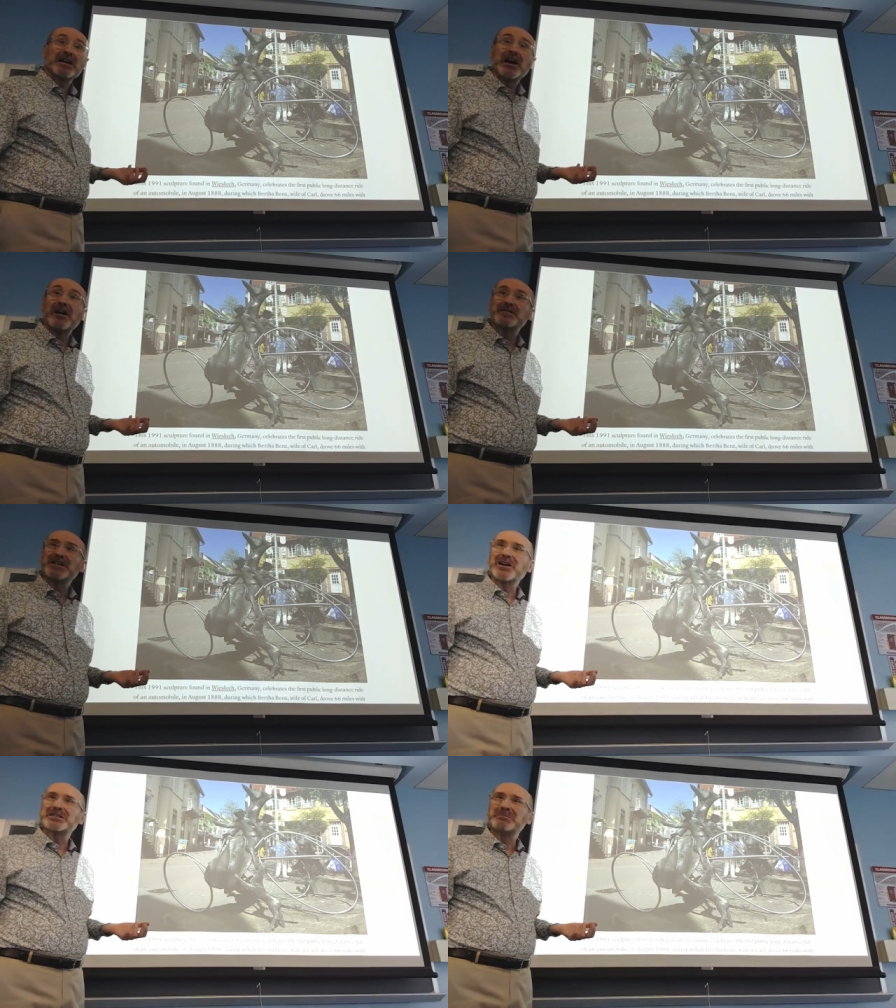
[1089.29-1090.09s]
of the
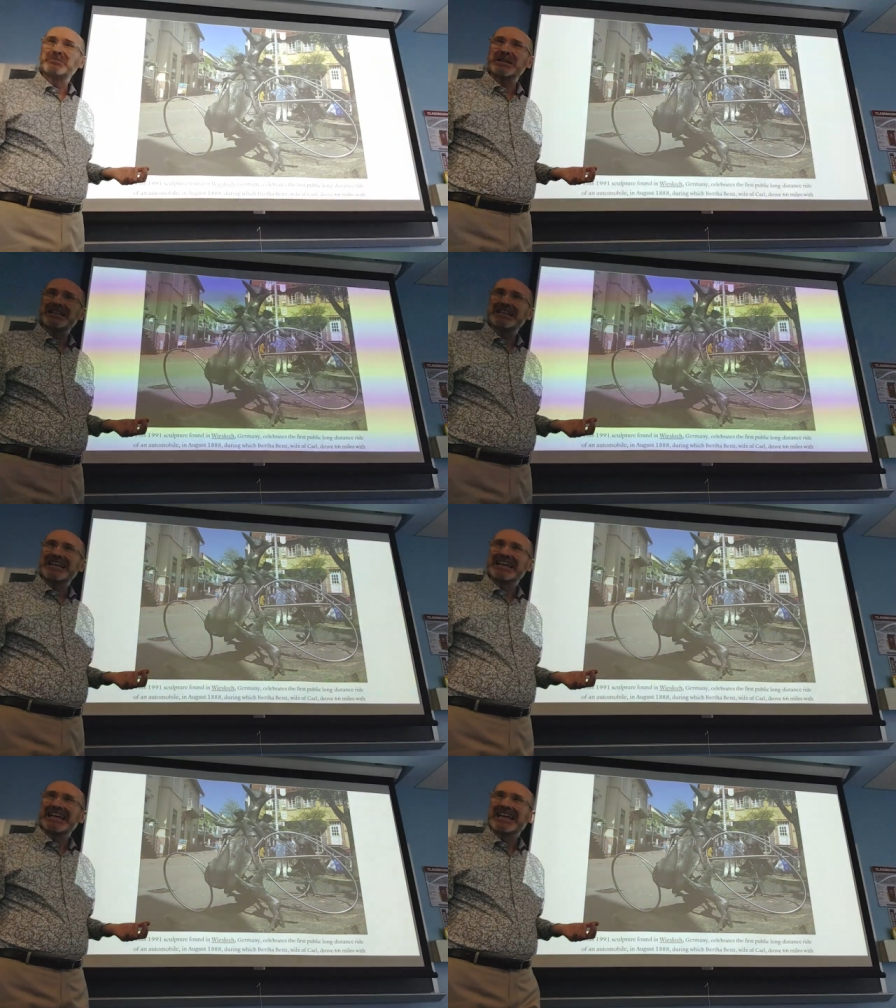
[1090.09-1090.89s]
automobile,
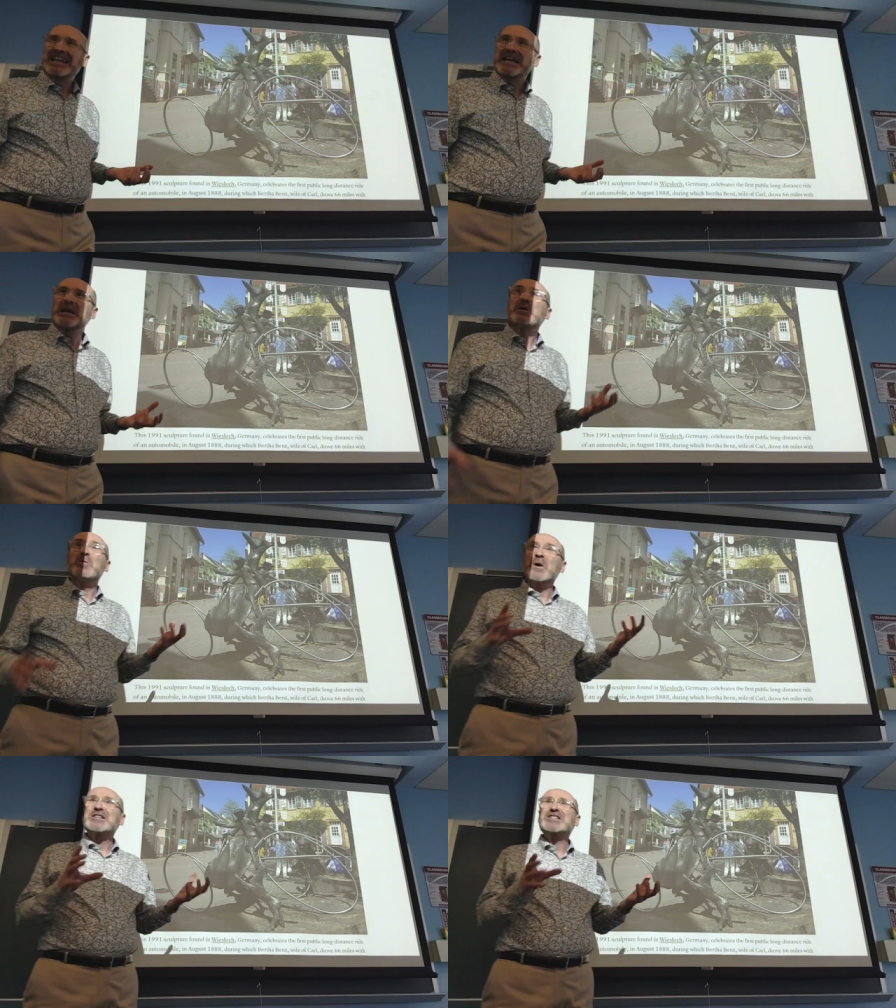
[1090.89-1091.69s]

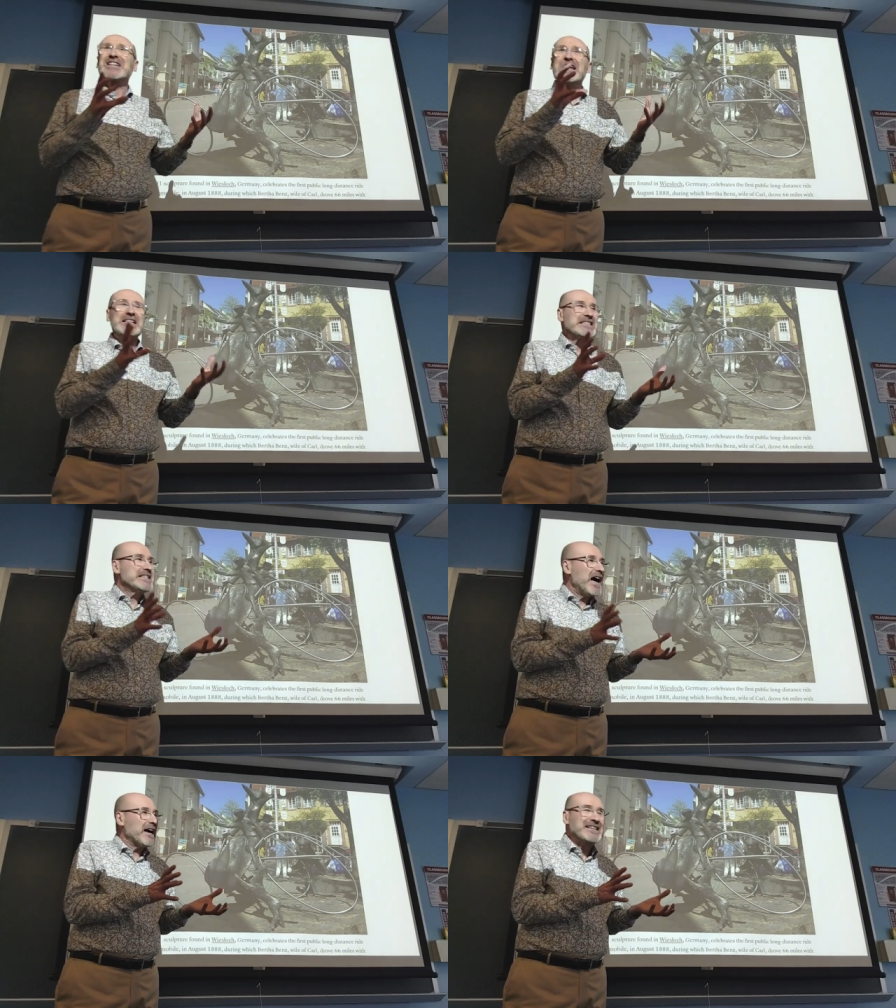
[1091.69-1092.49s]
which is
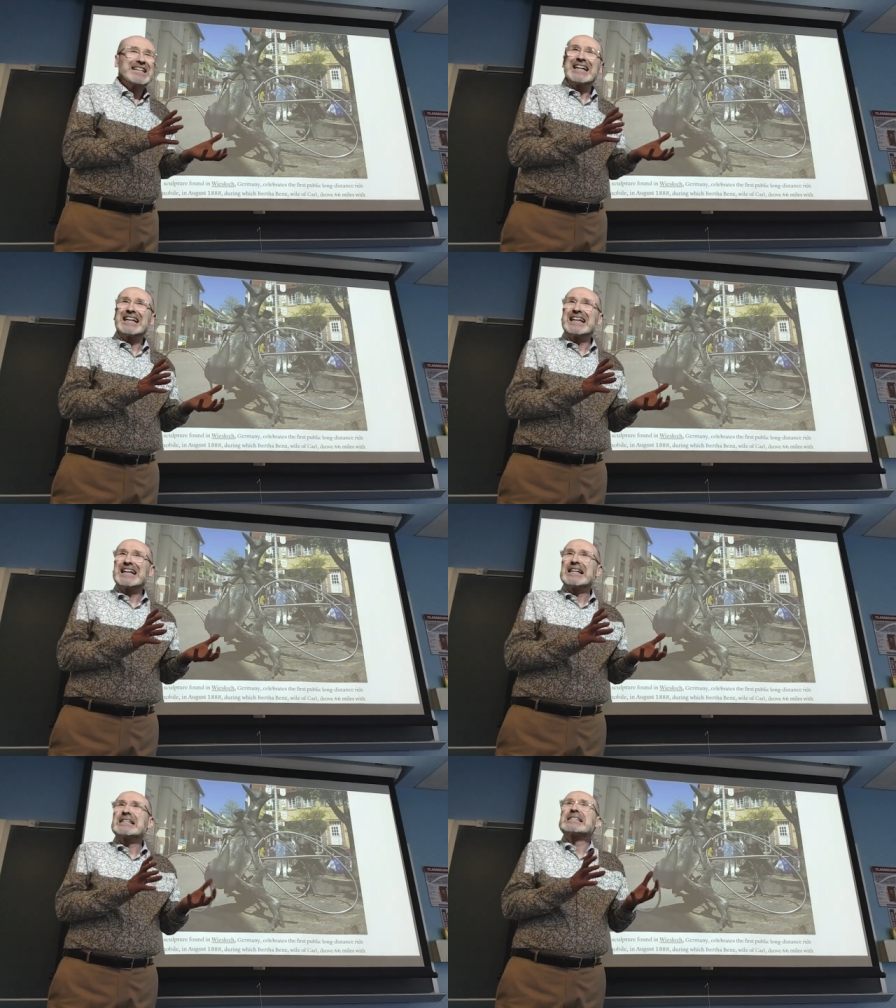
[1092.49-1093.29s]
not
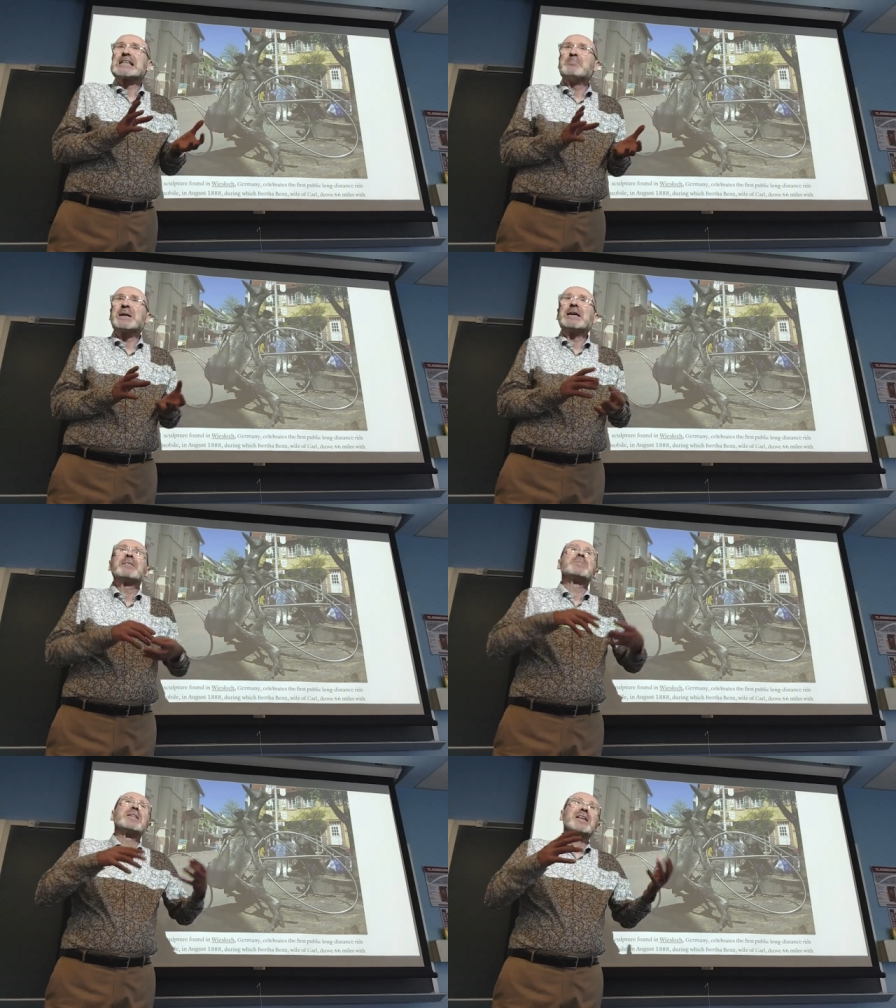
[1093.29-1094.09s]

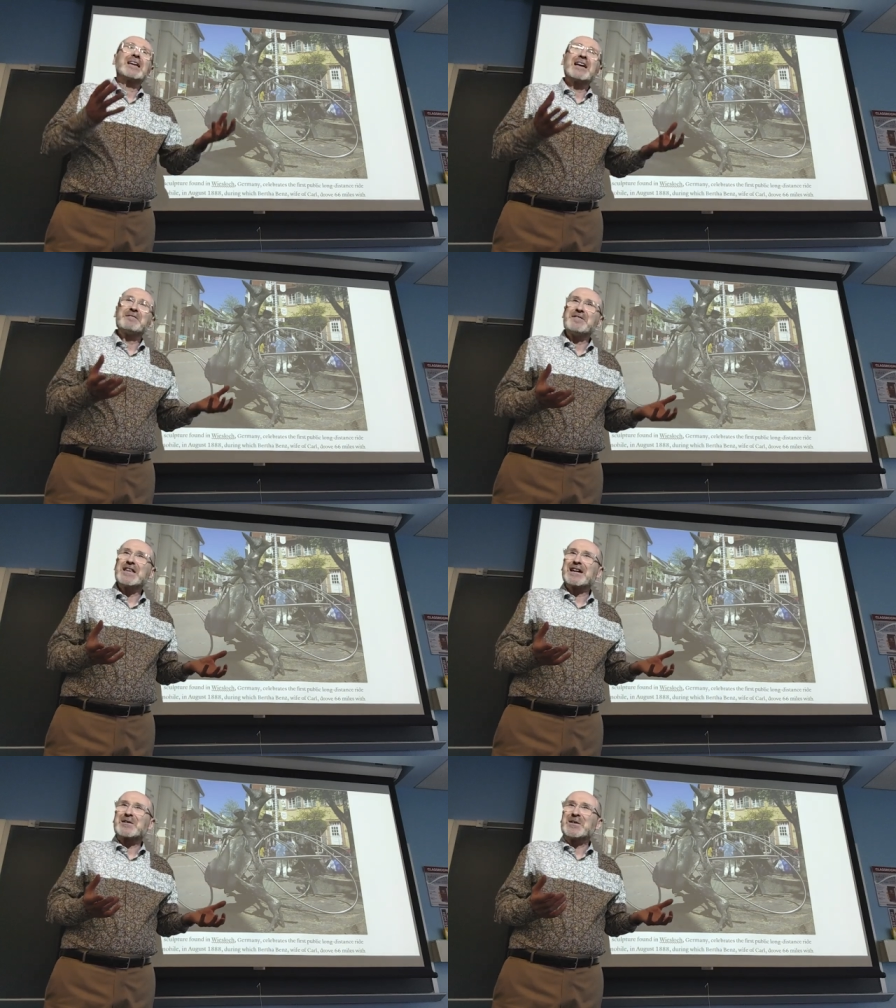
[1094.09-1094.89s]
simply a
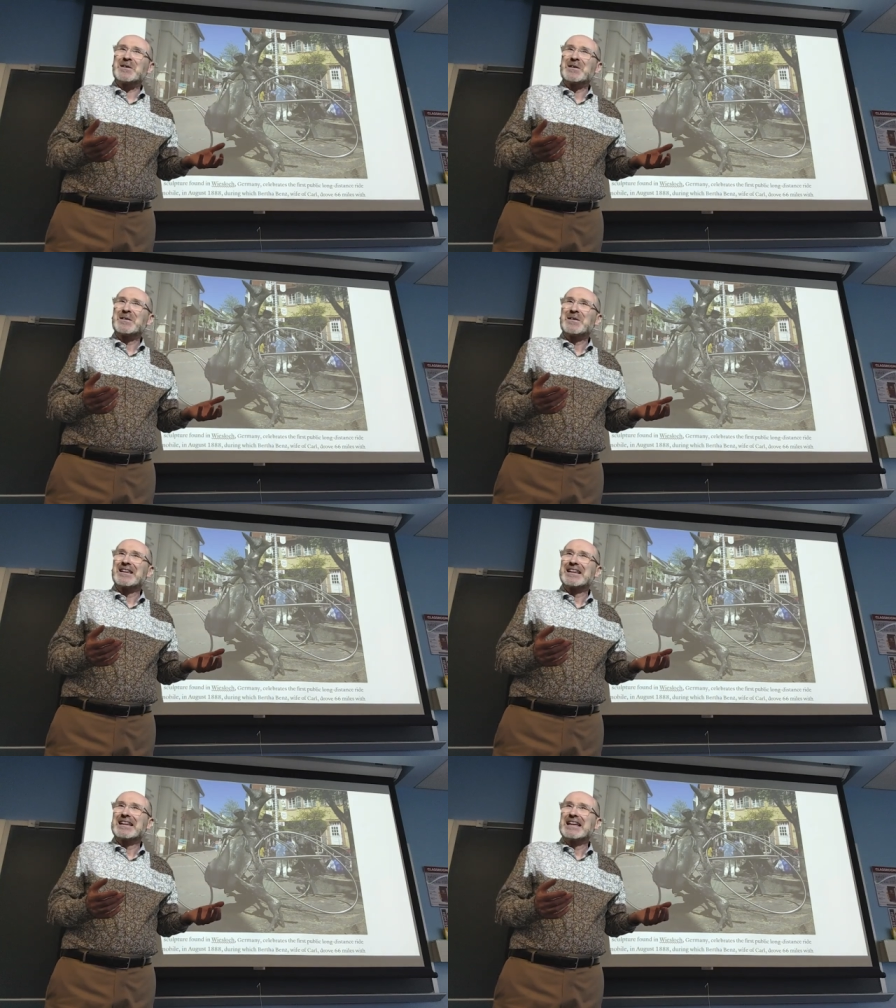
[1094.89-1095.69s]
vehicle
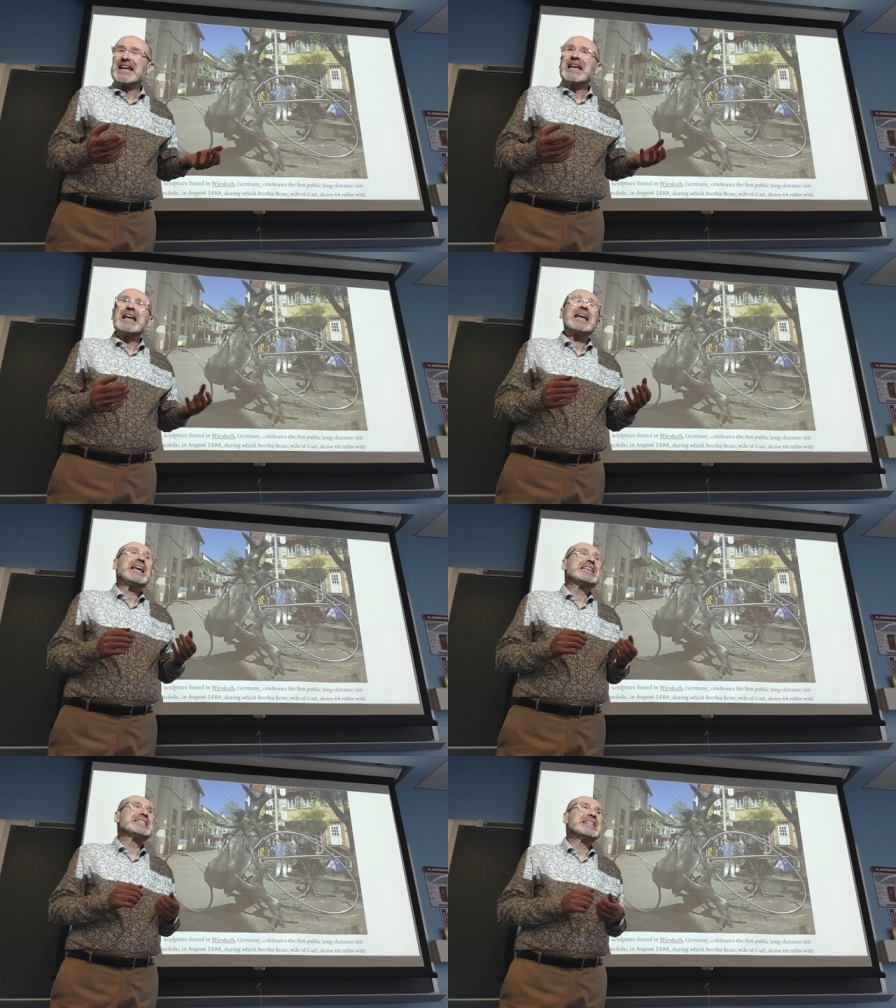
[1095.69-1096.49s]

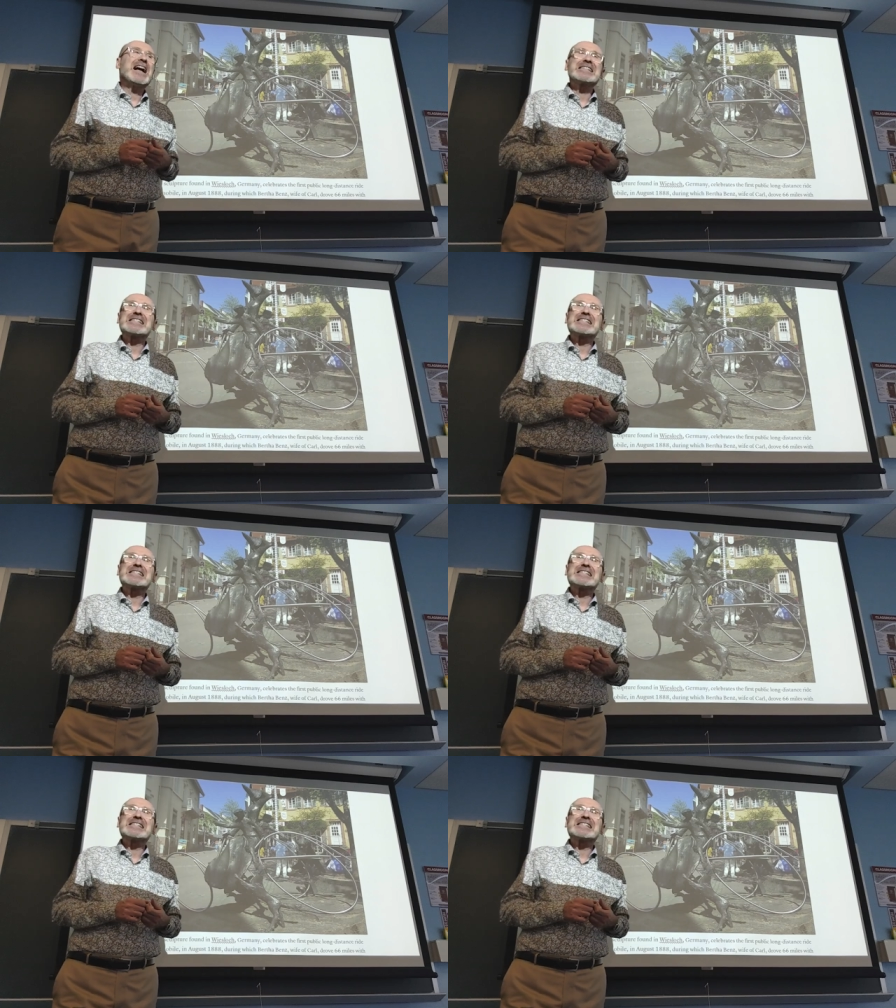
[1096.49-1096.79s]
is not